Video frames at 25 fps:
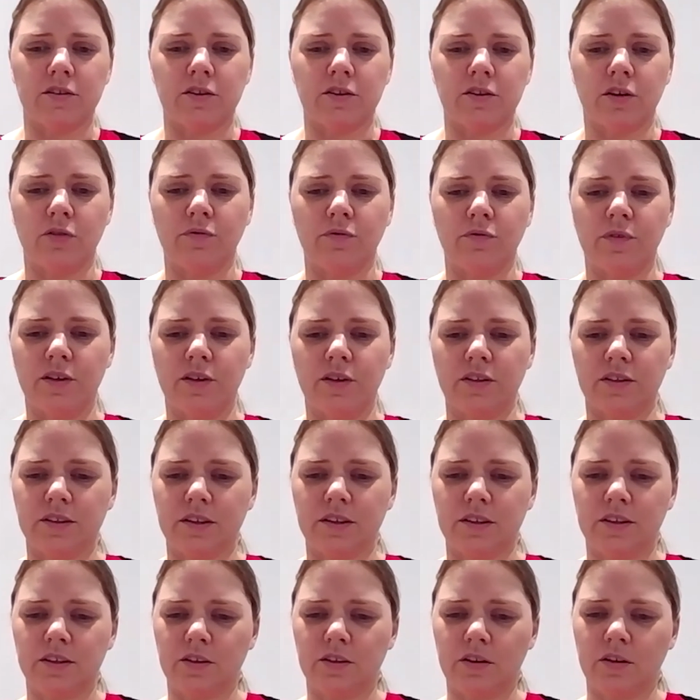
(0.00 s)
You know, firstly,
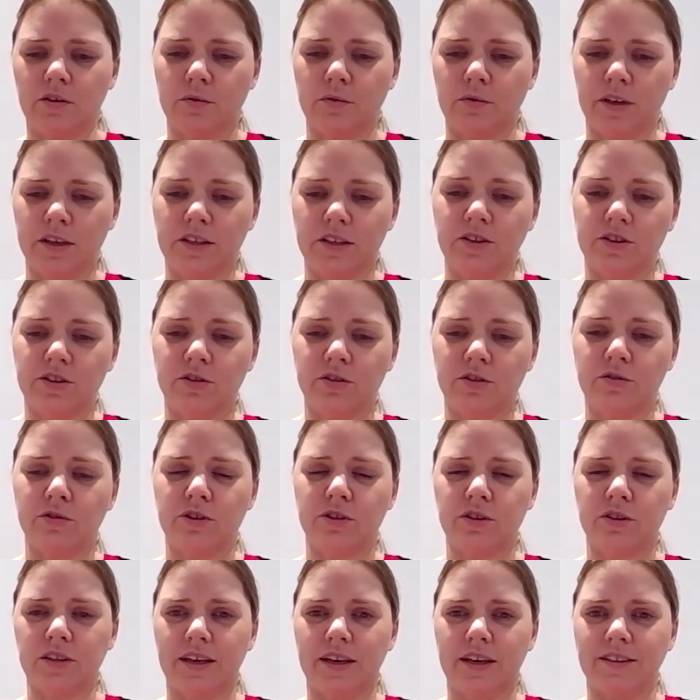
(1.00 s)
you know, each
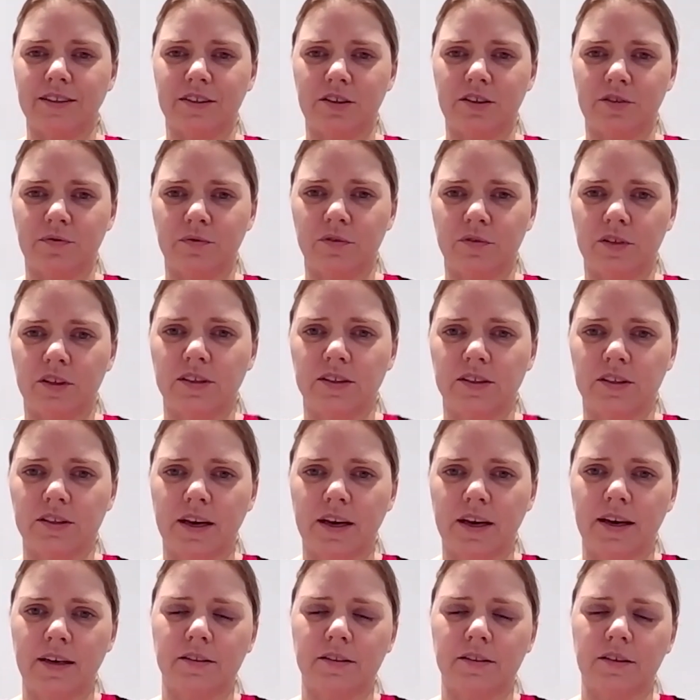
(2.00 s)
solution has a differing
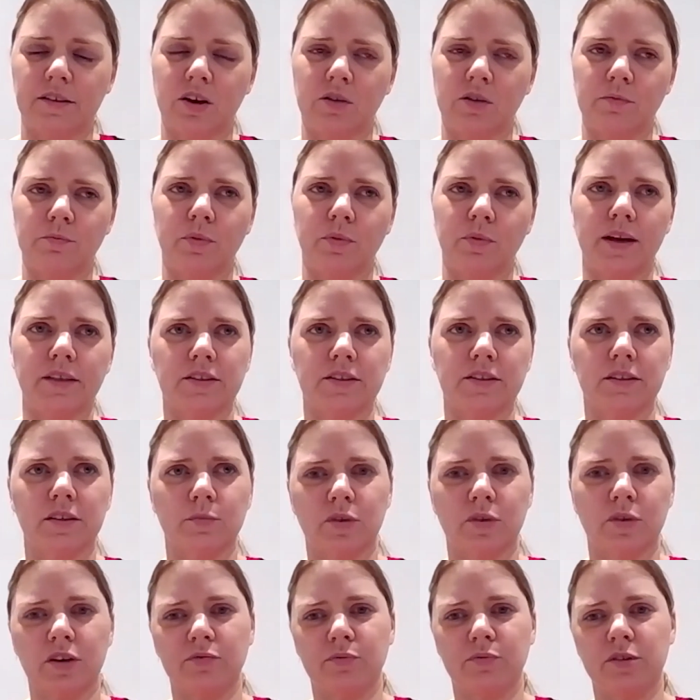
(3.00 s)
scale and complexity.
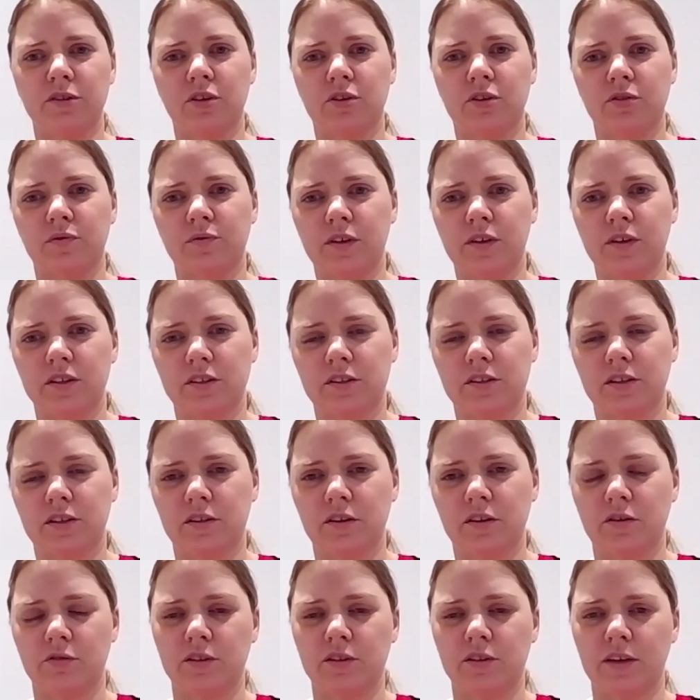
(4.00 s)
But if we look first at
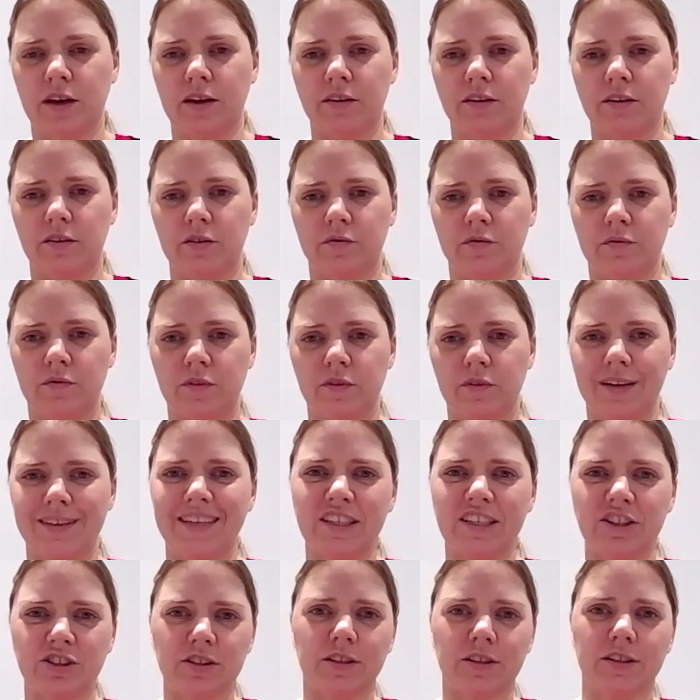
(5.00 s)
those kind of
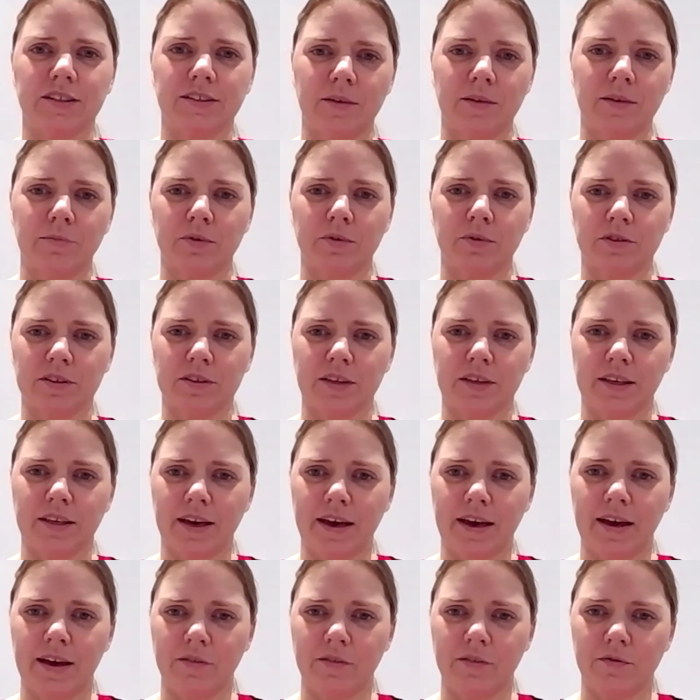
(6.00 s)
initial examples I
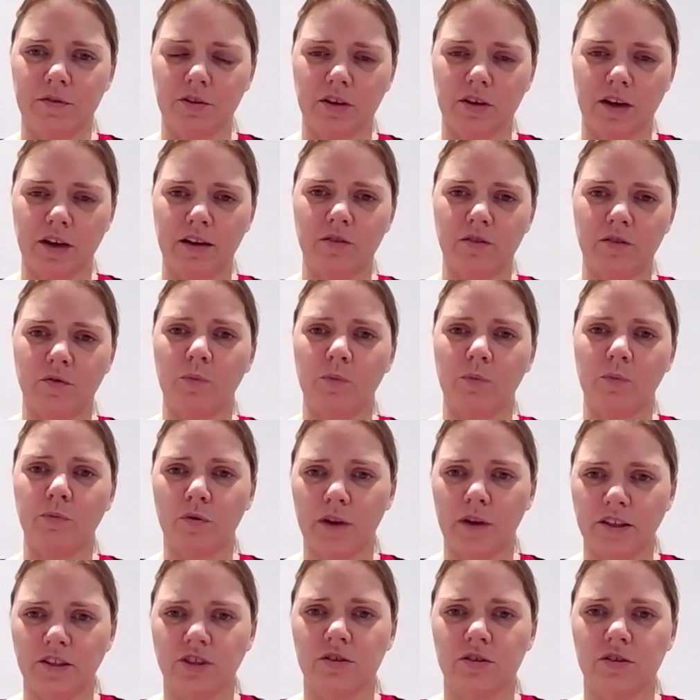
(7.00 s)
gave, the kind of
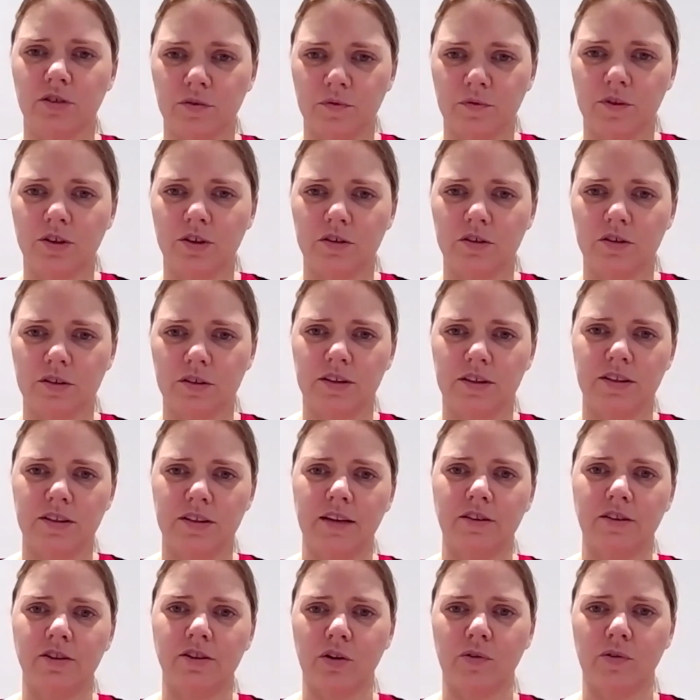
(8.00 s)
operational efficiencies,
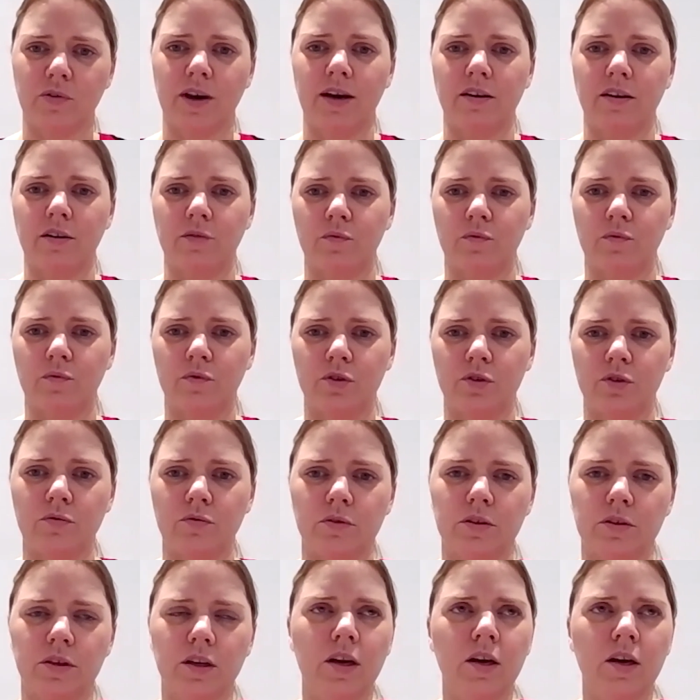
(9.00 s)
that low hanging
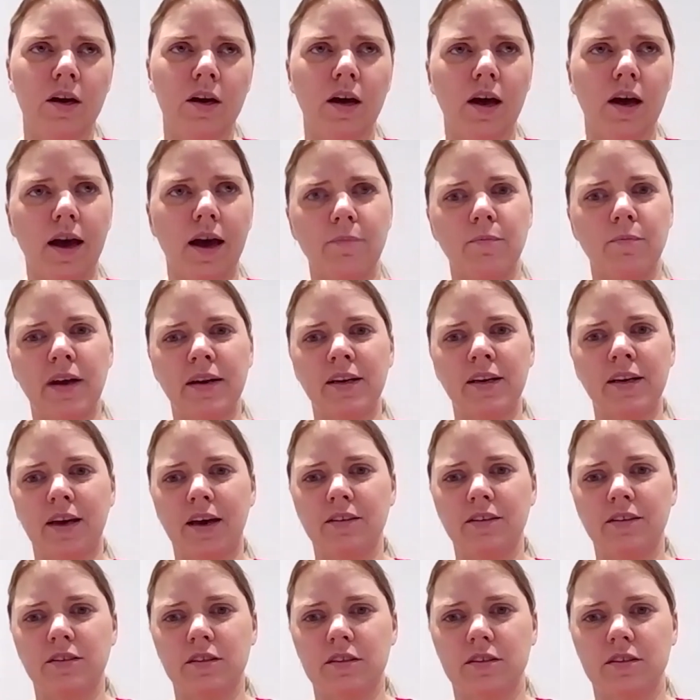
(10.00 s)
fruit, in many
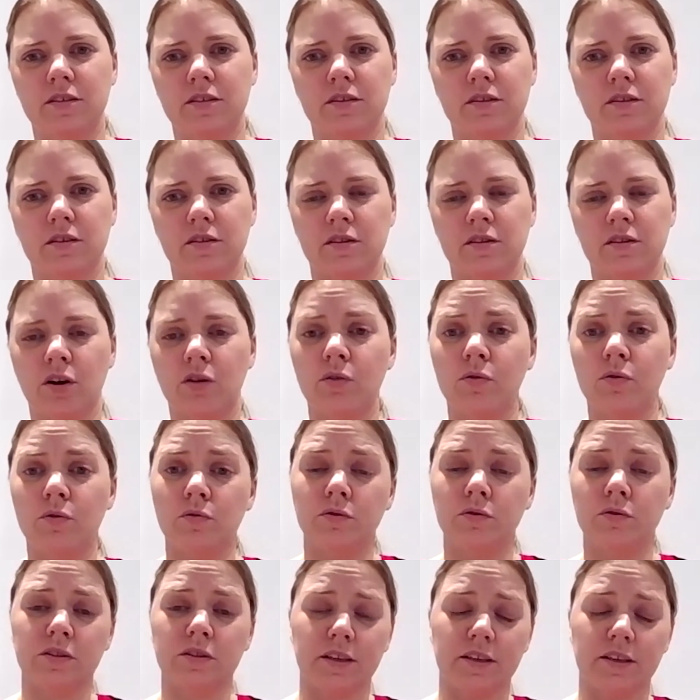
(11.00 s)
cases,
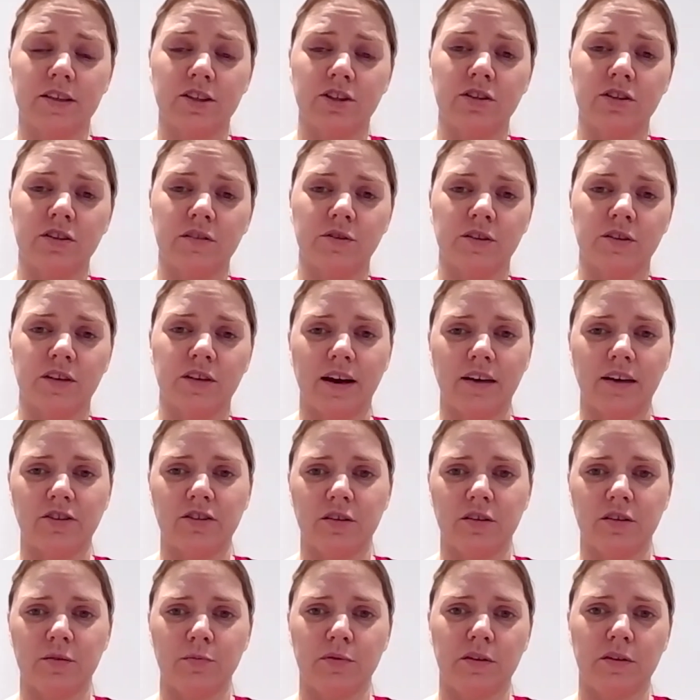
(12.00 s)
those initiatives can
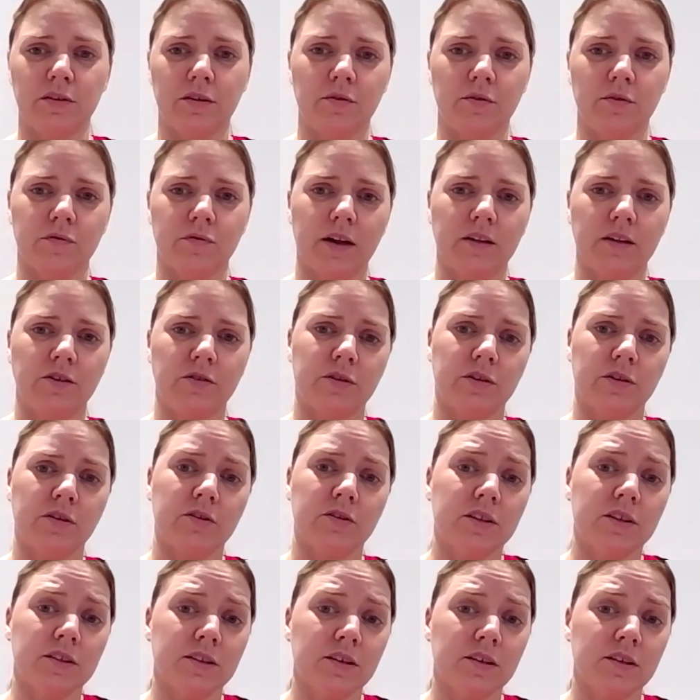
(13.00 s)
actually be value
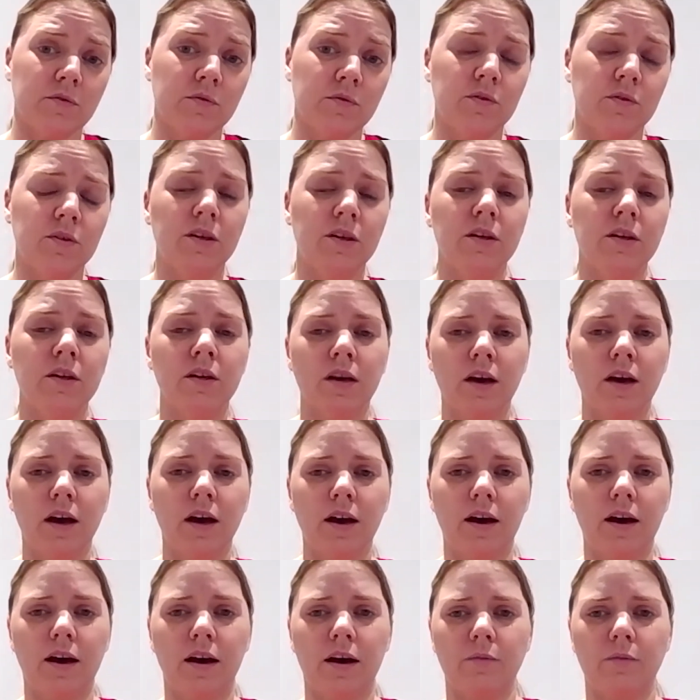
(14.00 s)
accretive
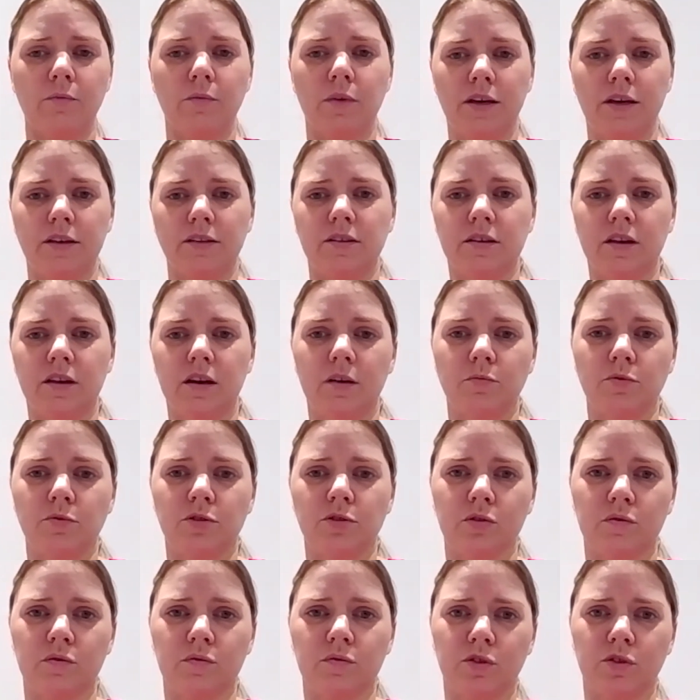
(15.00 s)
um, in terms
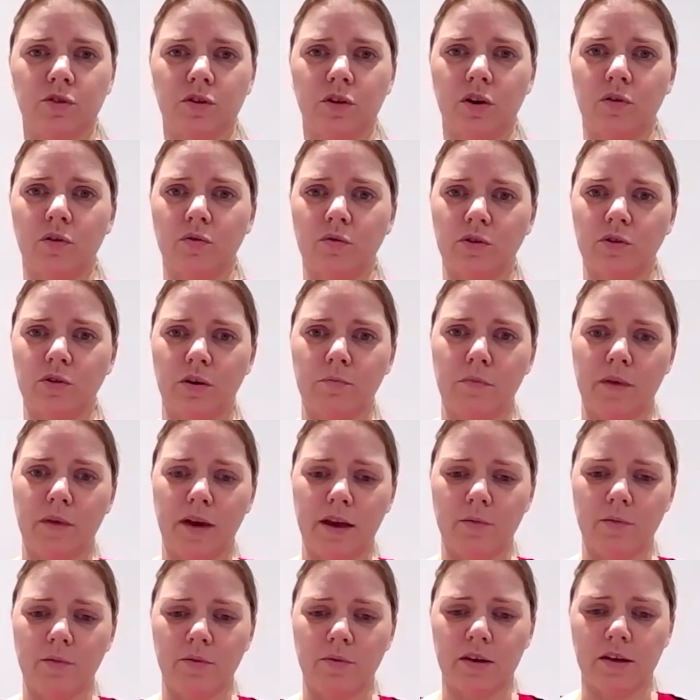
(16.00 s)
of, you know, you're
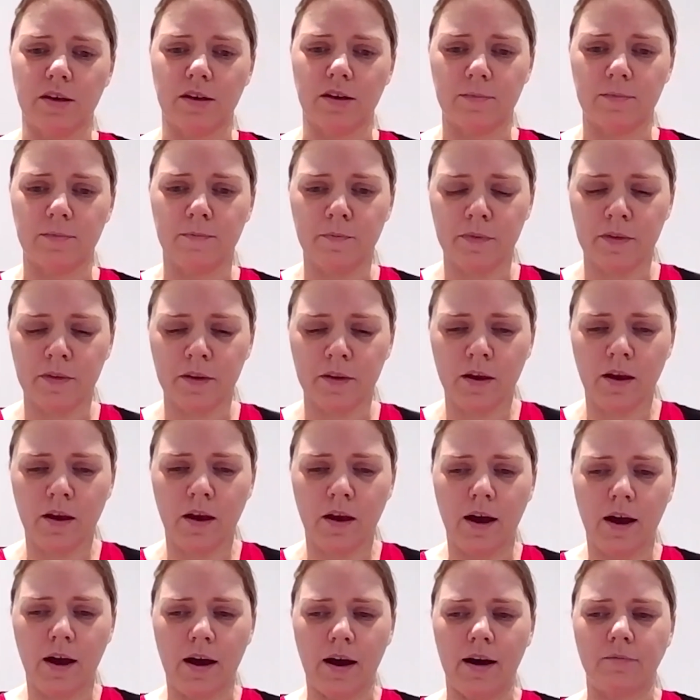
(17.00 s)
maybe
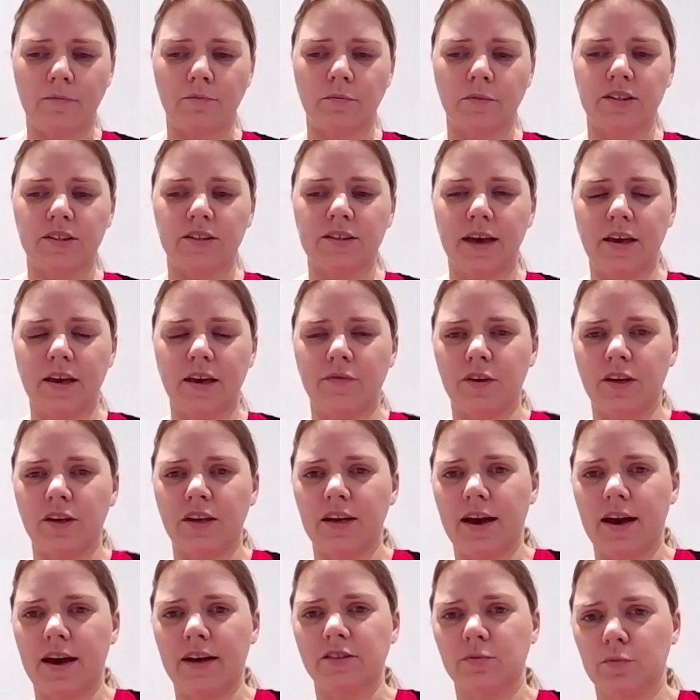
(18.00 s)
um, saving
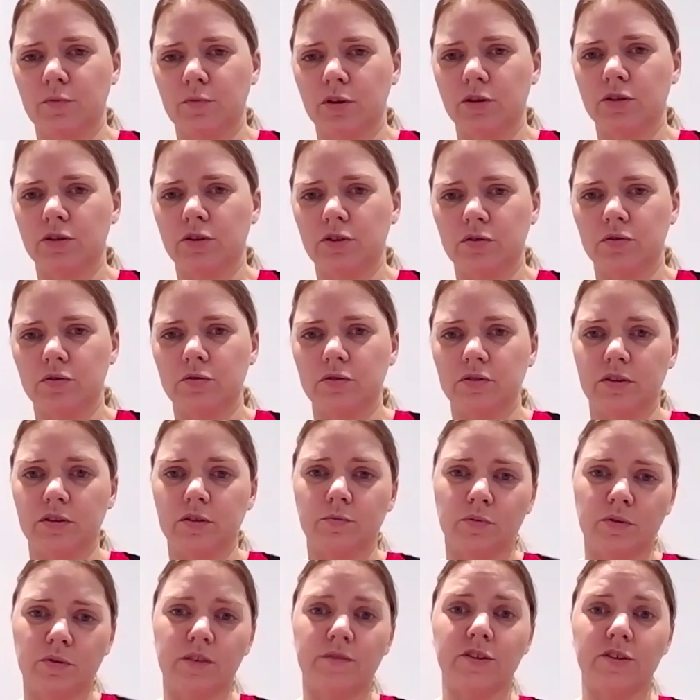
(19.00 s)
gas molecules
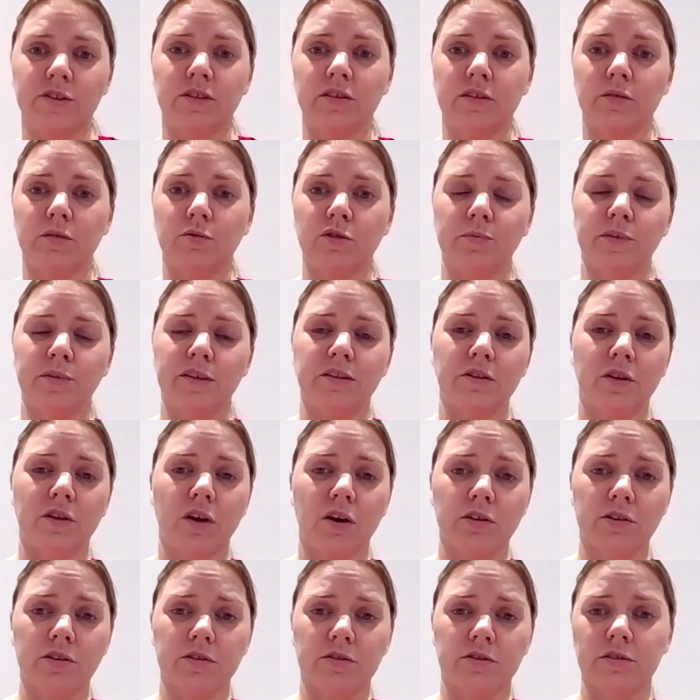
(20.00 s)
that previously would have been
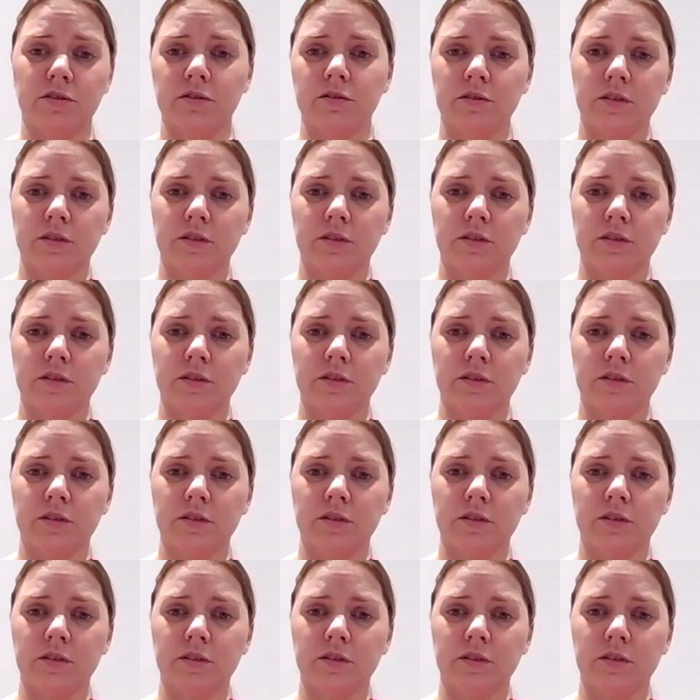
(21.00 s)
lost,